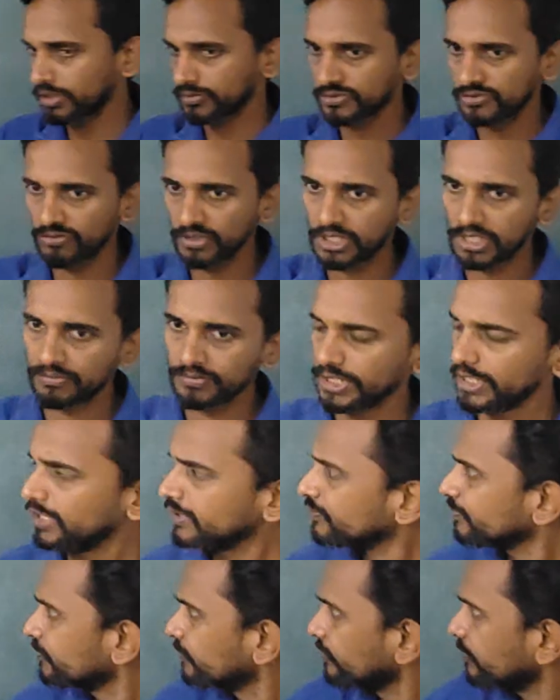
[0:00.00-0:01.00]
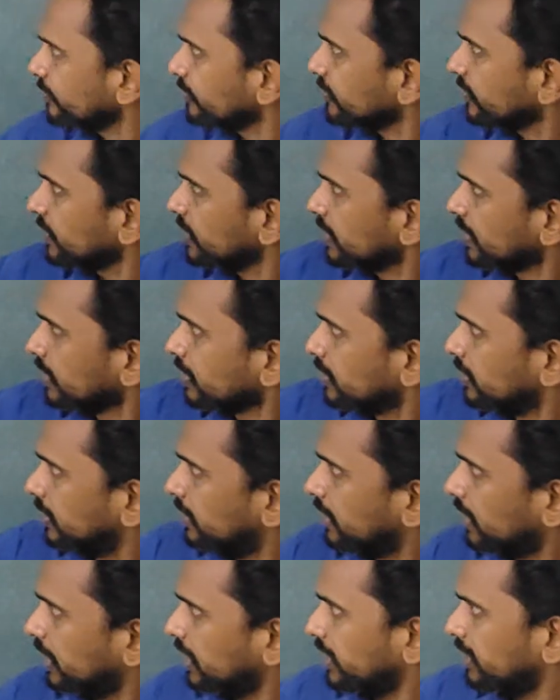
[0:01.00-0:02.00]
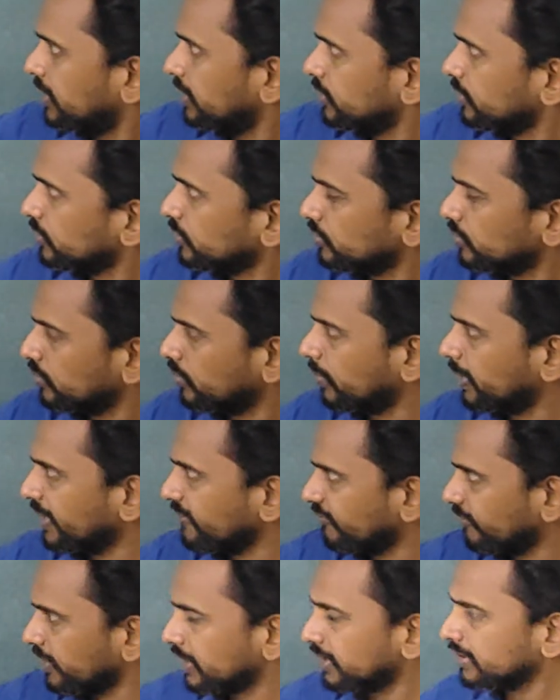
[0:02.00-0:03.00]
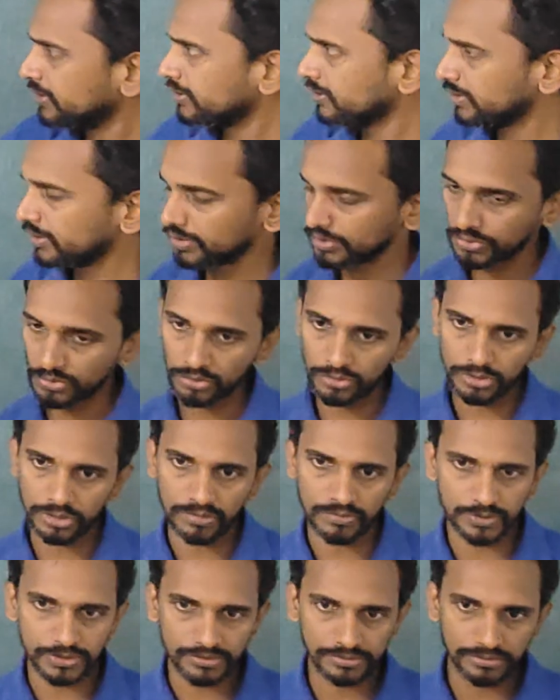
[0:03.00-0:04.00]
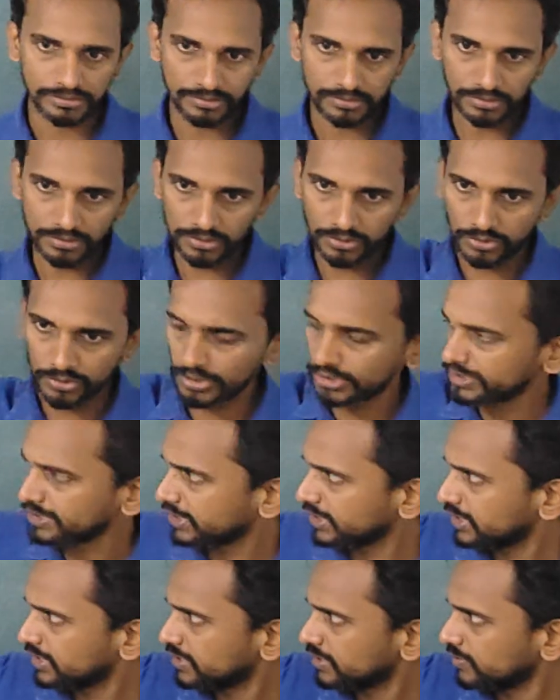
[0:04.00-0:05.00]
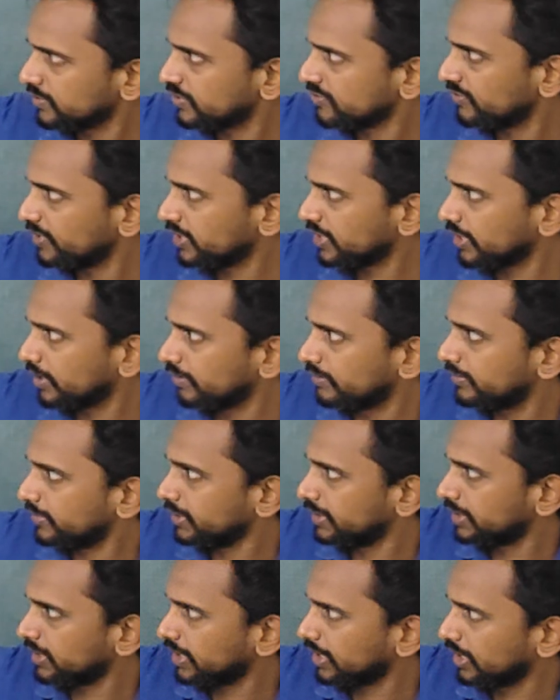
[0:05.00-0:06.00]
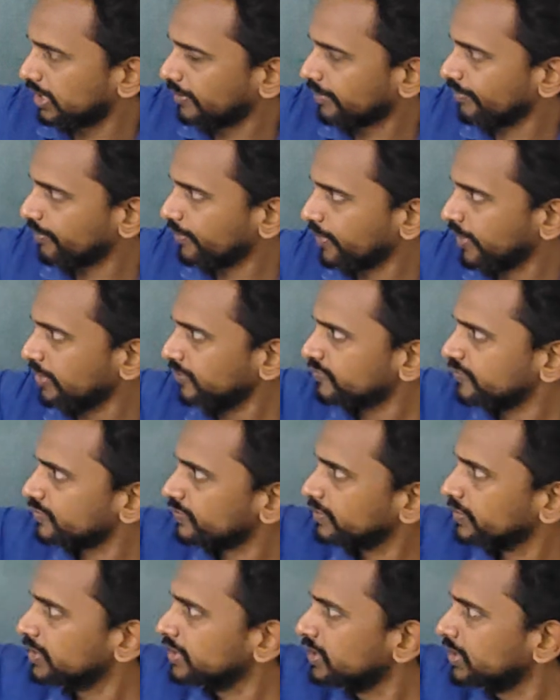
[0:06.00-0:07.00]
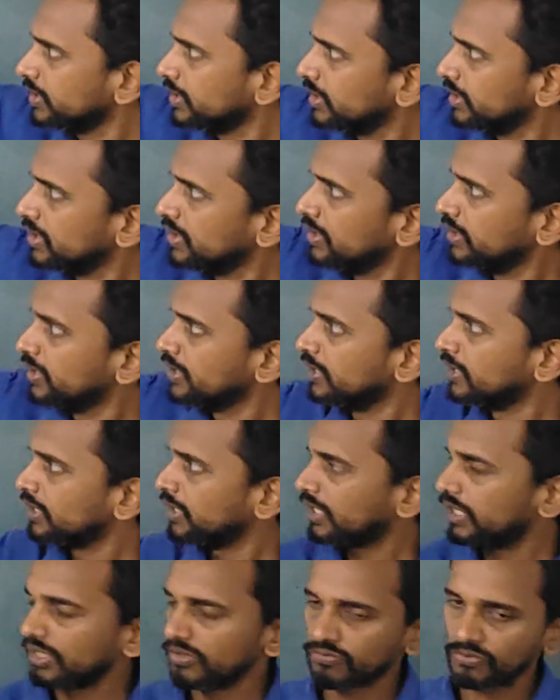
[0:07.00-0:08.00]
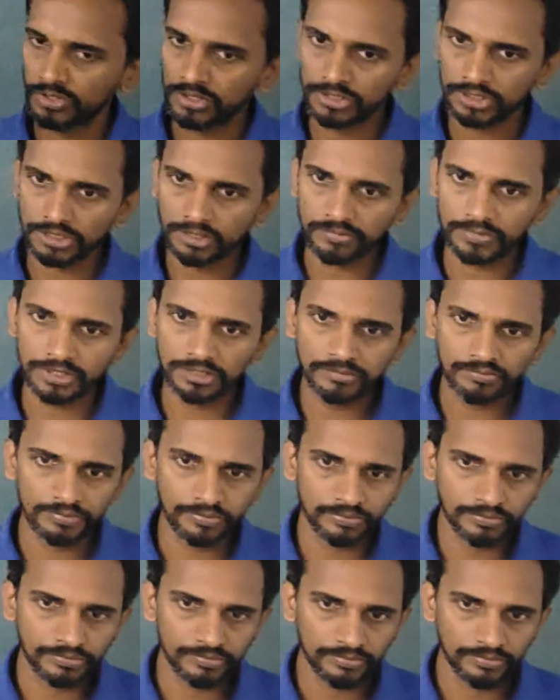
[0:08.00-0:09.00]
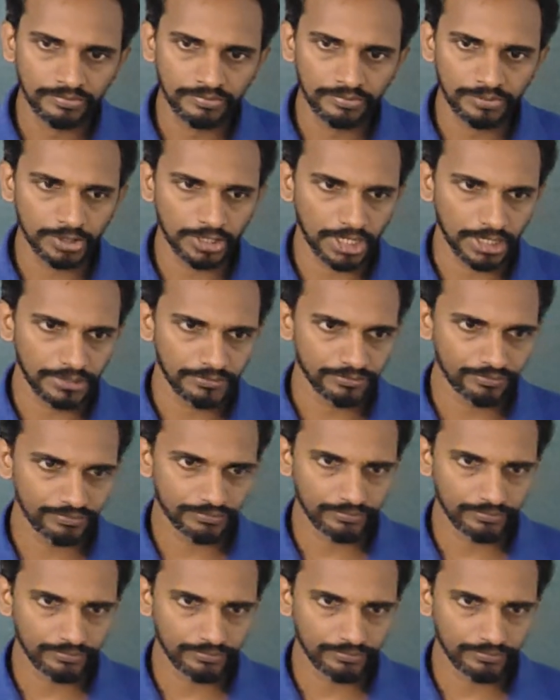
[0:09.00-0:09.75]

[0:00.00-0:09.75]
terms will come here, and 2 by 1, 2 terms. Total 6 terms will come in the PF and 1 term in PI.